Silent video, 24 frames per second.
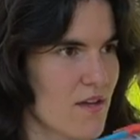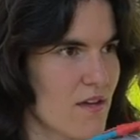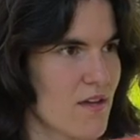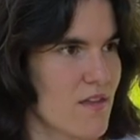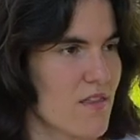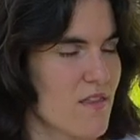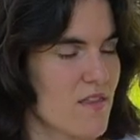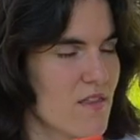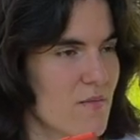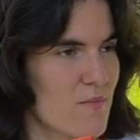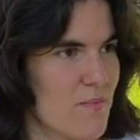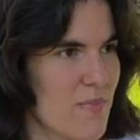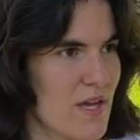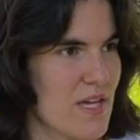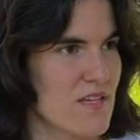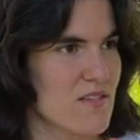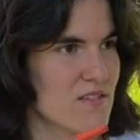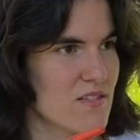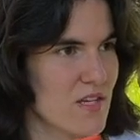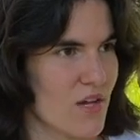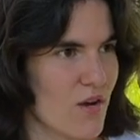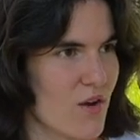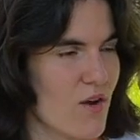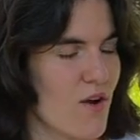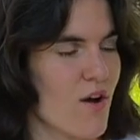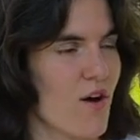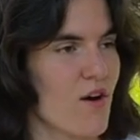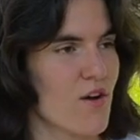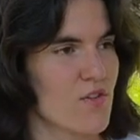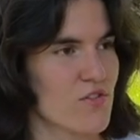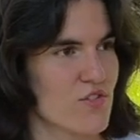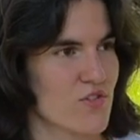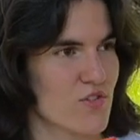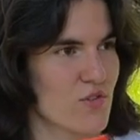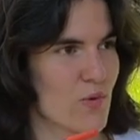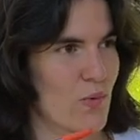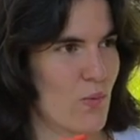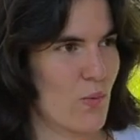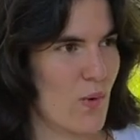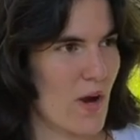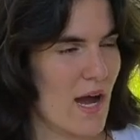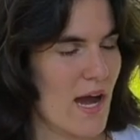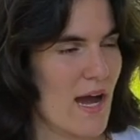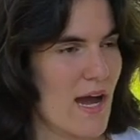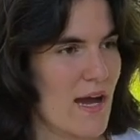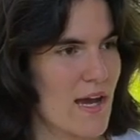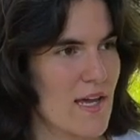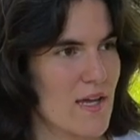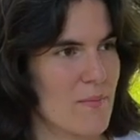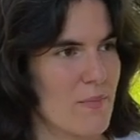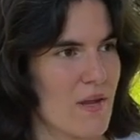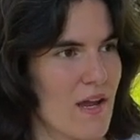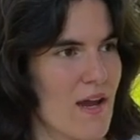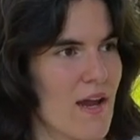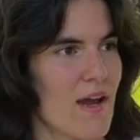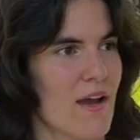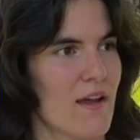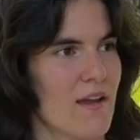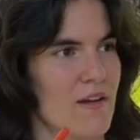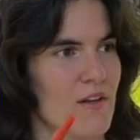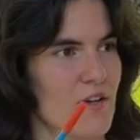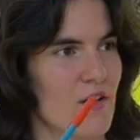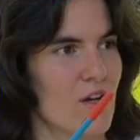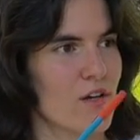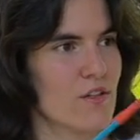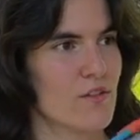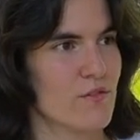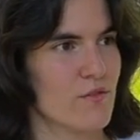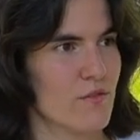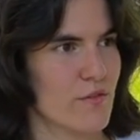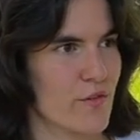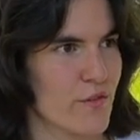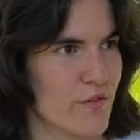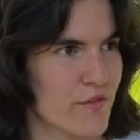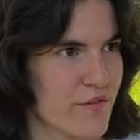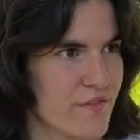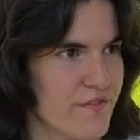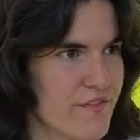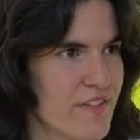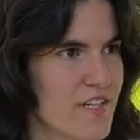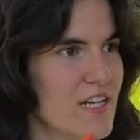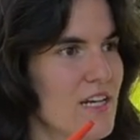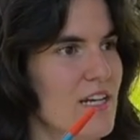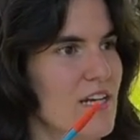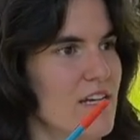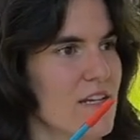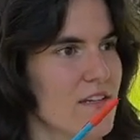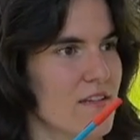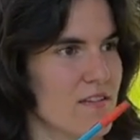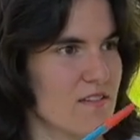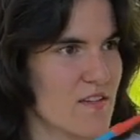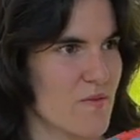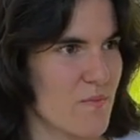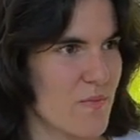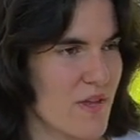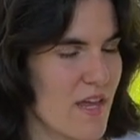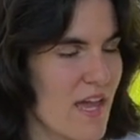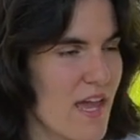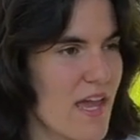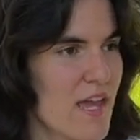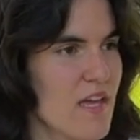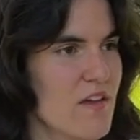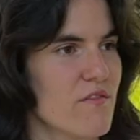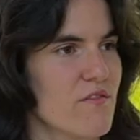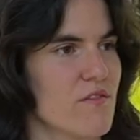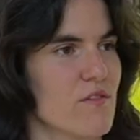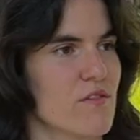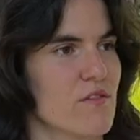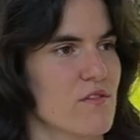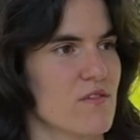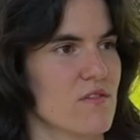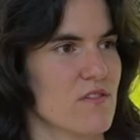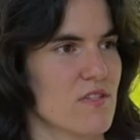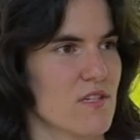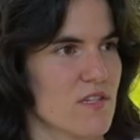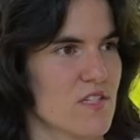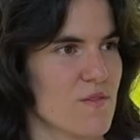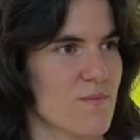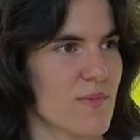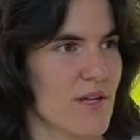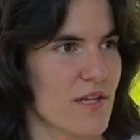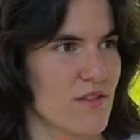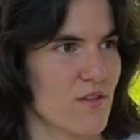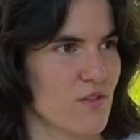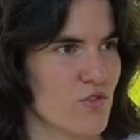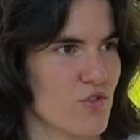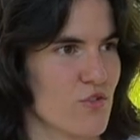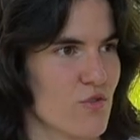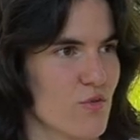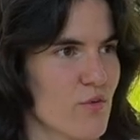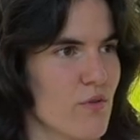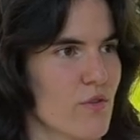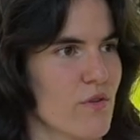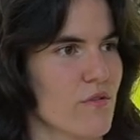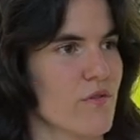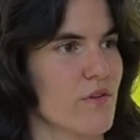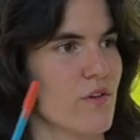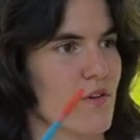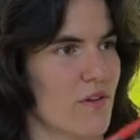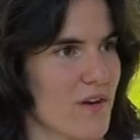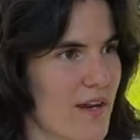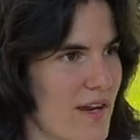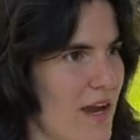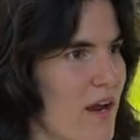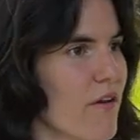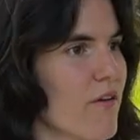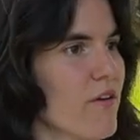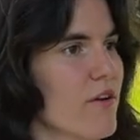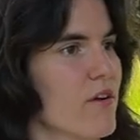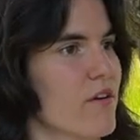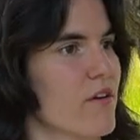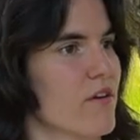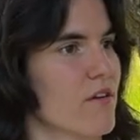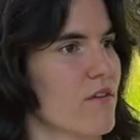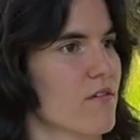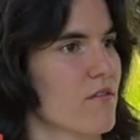The basic cause, the why behind all of your feelings and behaviors explain the truth of your character.